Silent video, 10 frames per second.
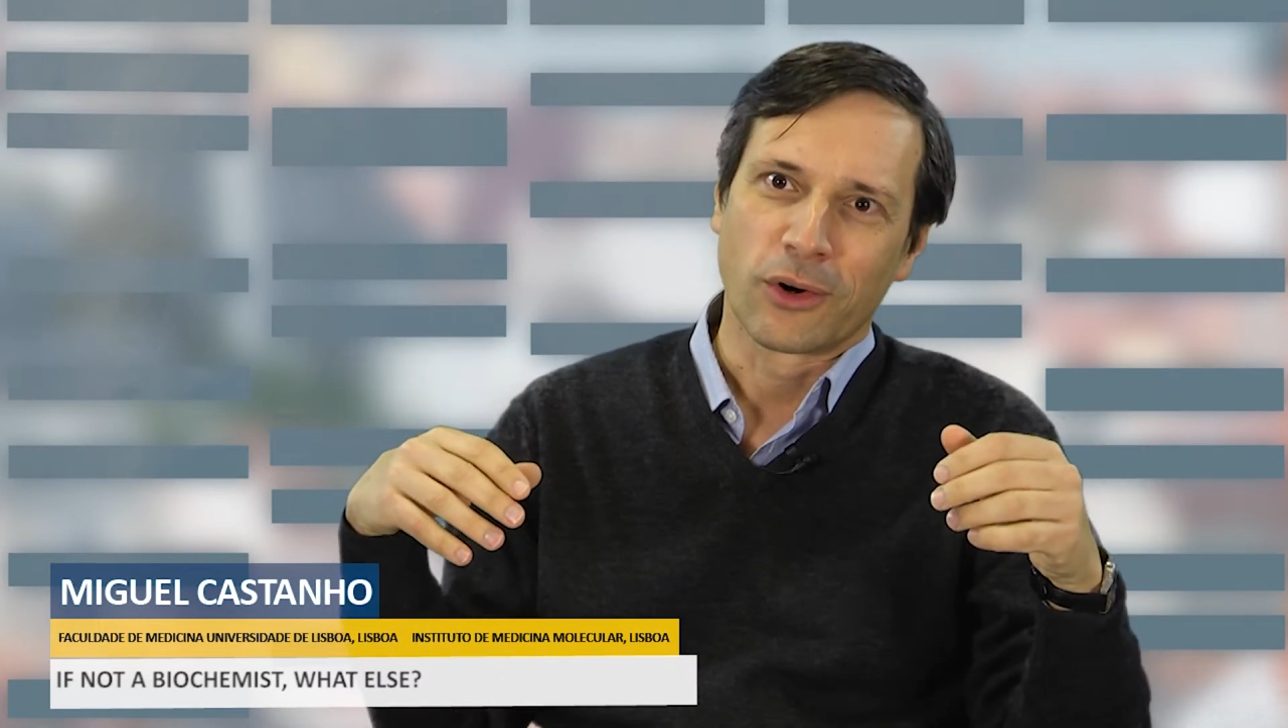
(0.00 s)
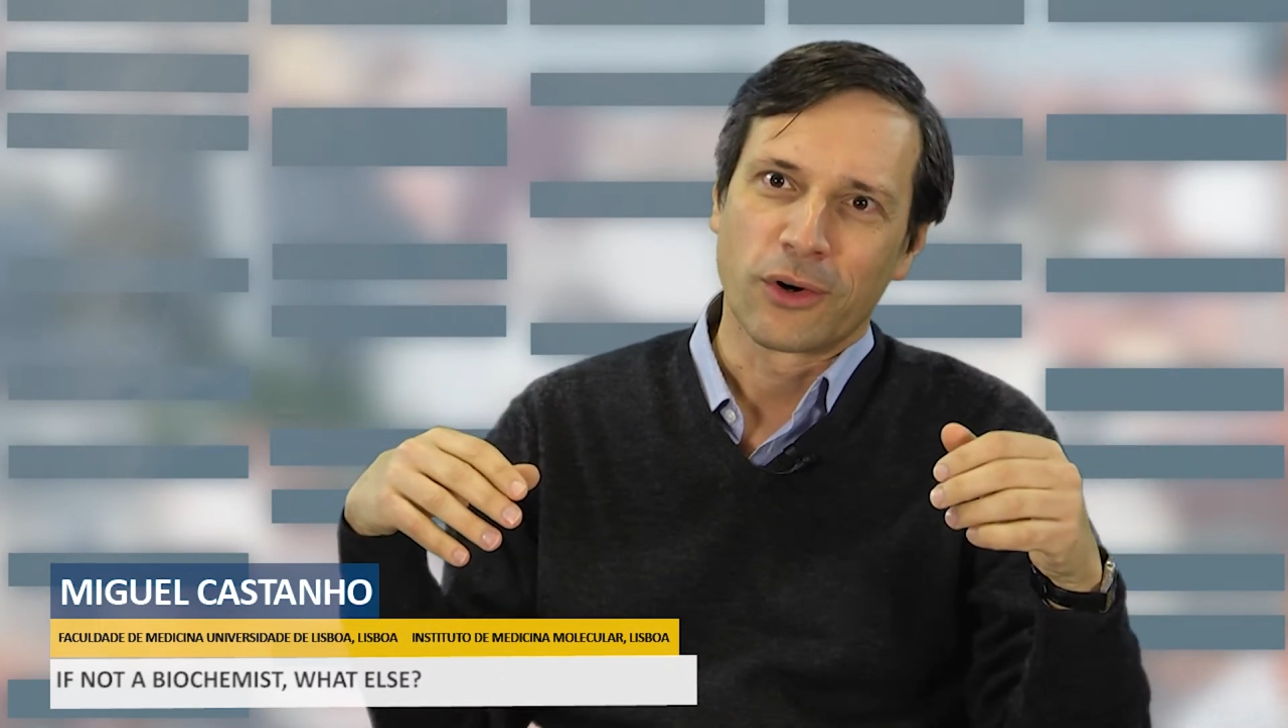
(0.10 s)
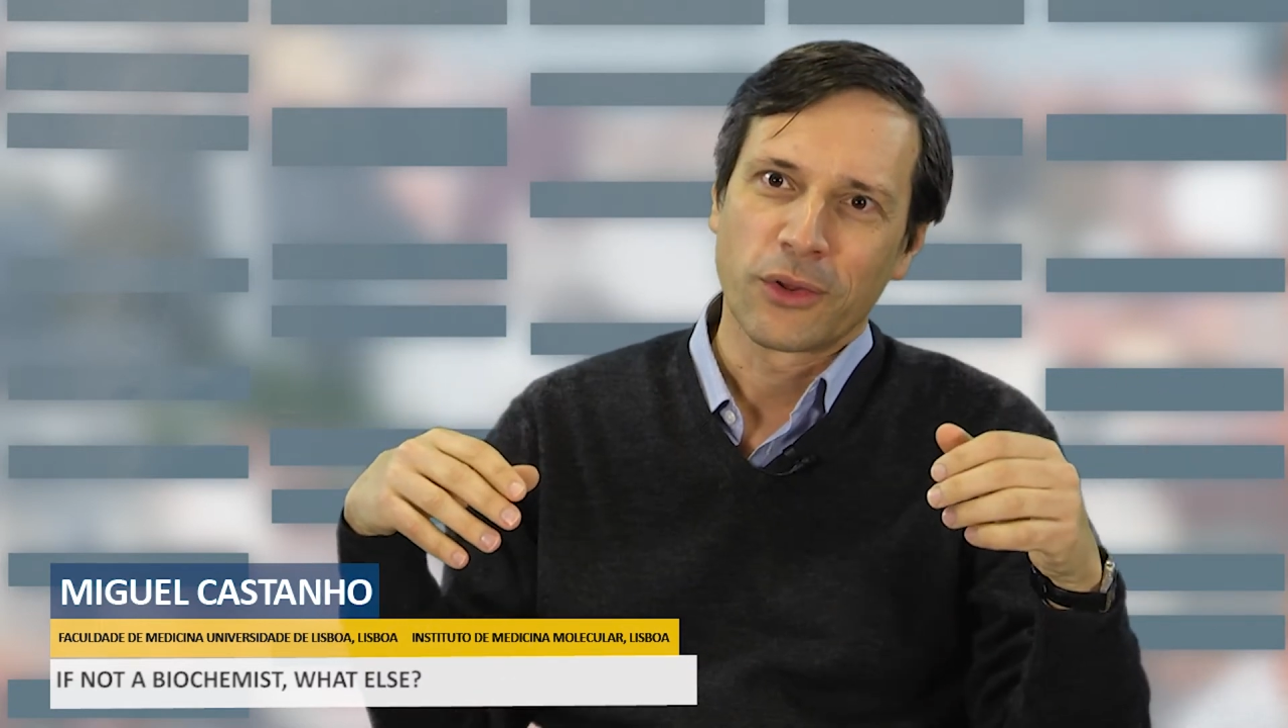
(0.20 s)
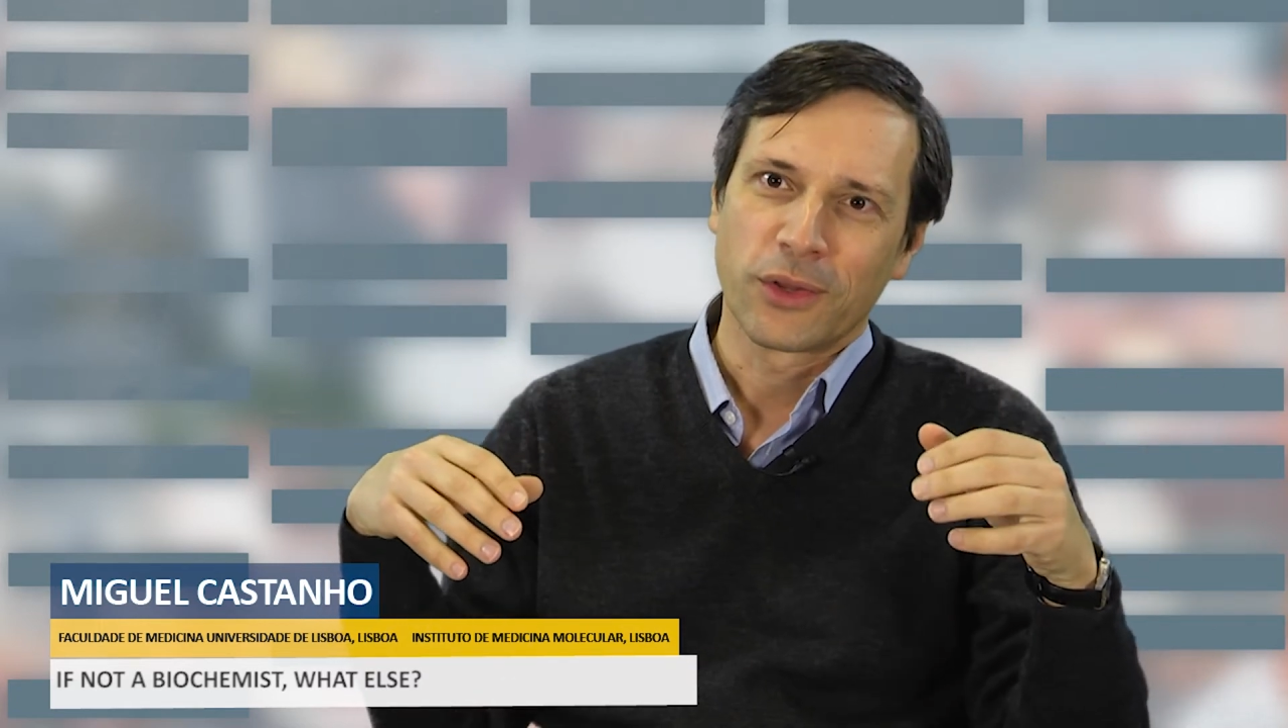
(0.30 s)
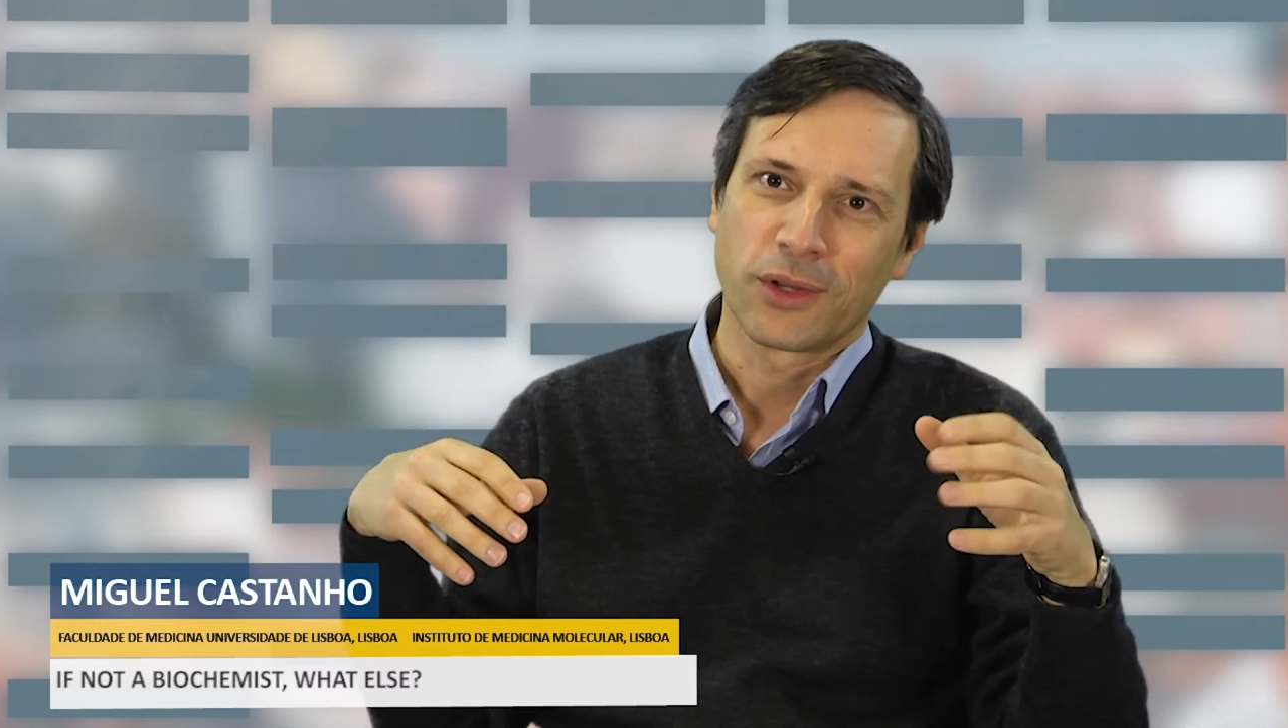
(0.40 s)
Earth,